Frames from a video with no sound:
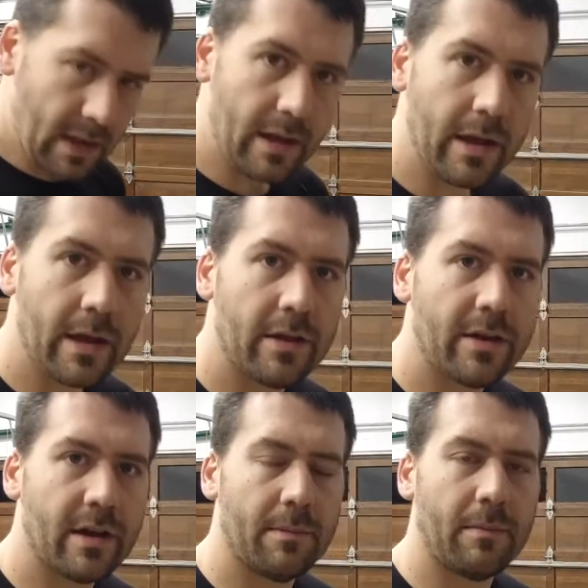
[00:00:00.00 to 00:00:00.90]

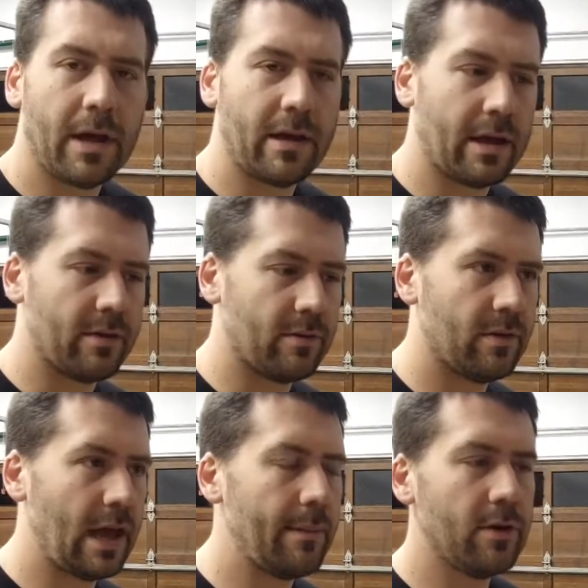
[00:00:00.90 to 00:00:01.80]
I
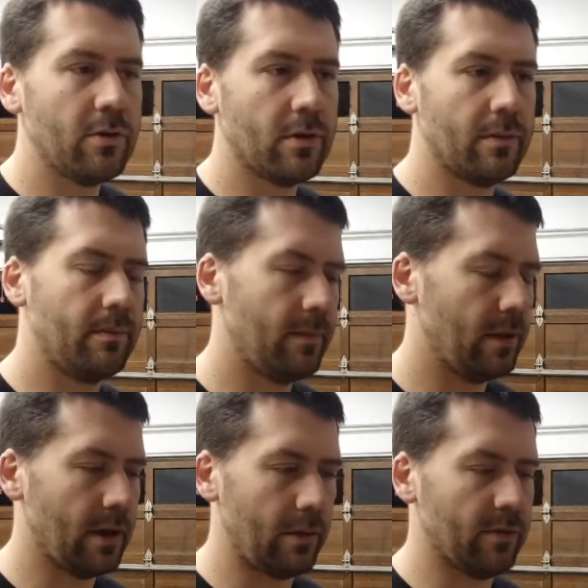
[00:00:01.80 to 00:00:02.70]
came into
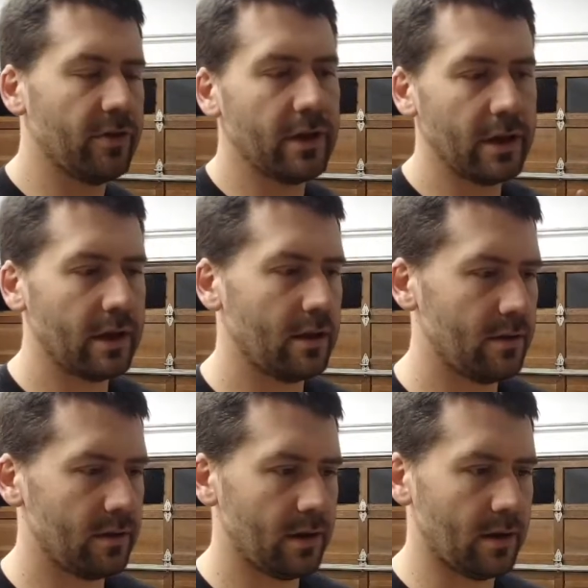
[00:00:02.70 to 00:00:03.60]
I was looking
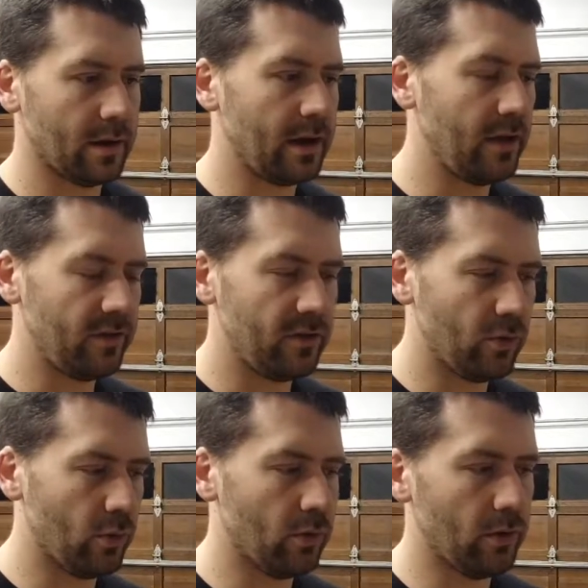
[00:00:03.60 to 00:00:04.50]
at Casey
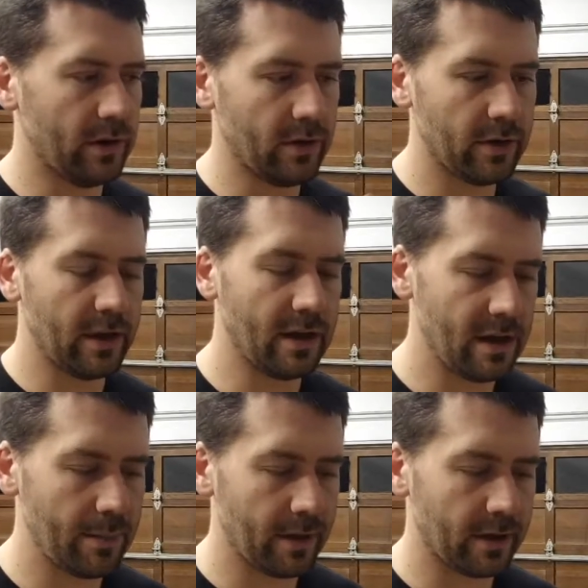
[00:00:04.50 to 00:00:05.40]
Tool and looking at
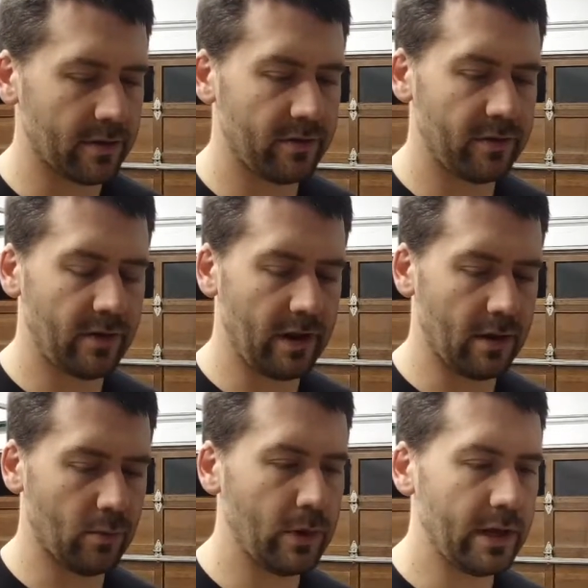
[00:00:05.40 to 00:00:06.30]
Nipix
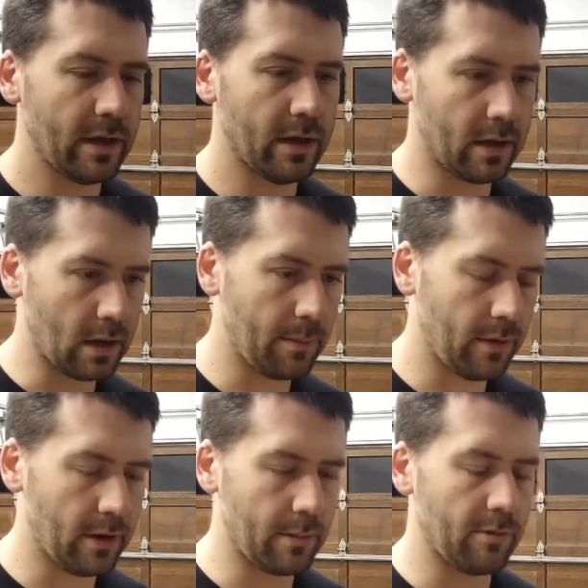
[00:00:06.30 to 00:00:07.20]
and Wea and a couple
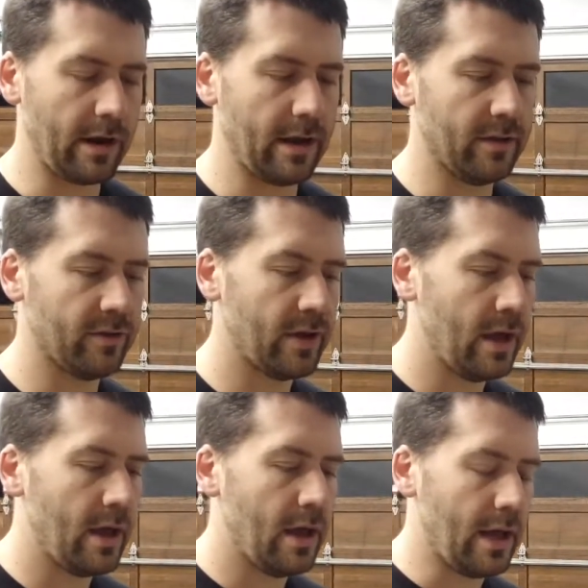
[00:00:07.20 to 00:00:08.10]
other brands,
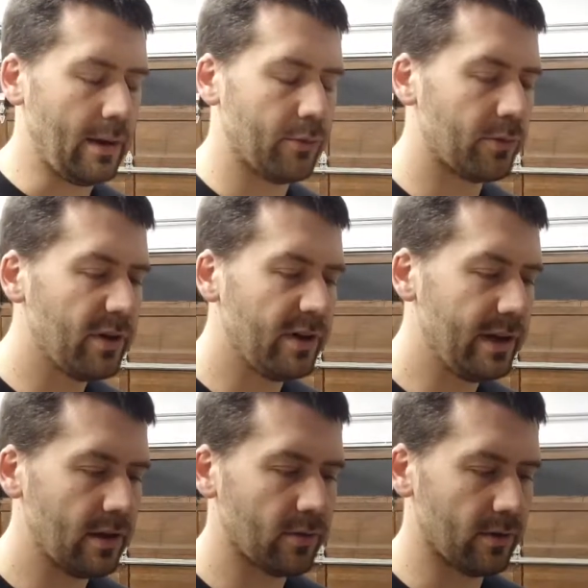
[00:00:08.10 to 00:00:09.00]
and I was really
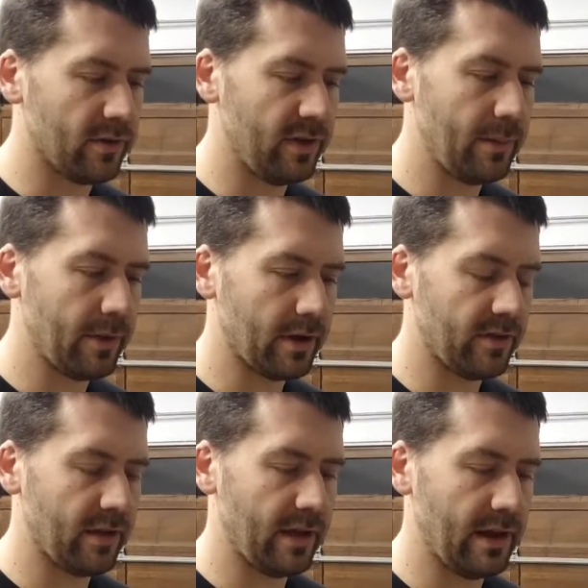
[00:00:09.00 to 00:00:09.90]
leaning towards
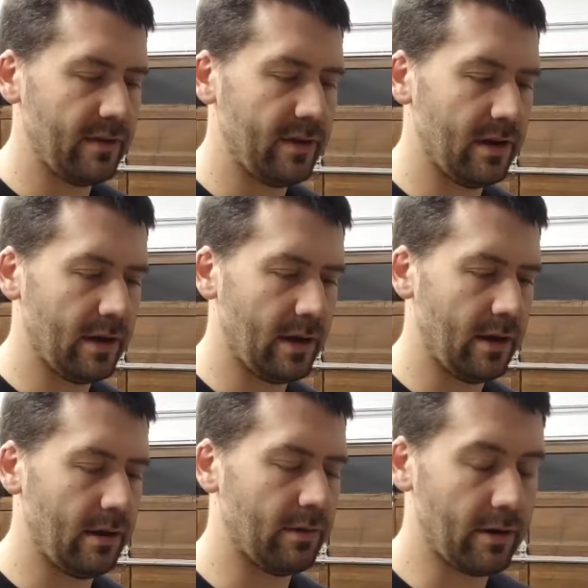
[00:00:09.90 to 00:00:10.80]
Nipix, and then
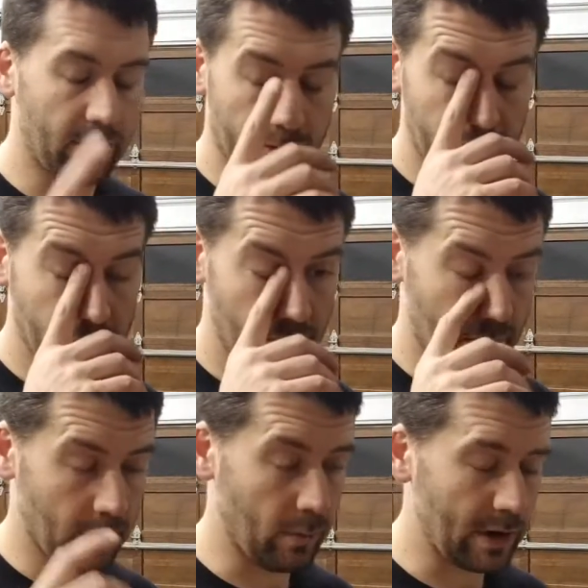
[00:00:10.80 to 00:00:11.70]
I read a review
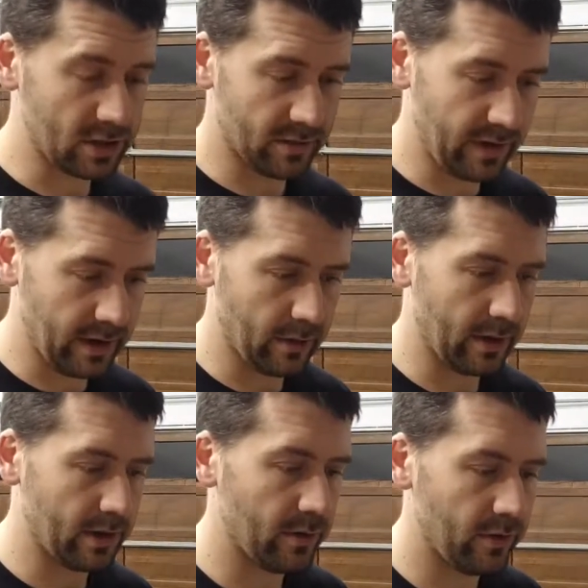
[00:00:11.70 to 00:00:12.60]
or watched a video
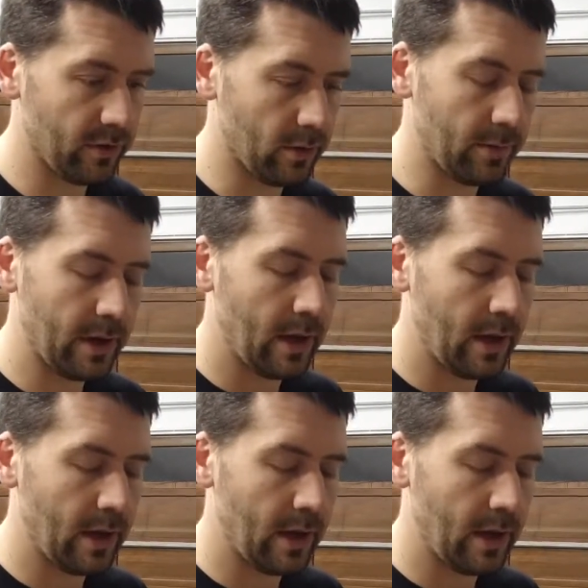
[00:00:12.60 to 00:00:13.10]
on YouTube,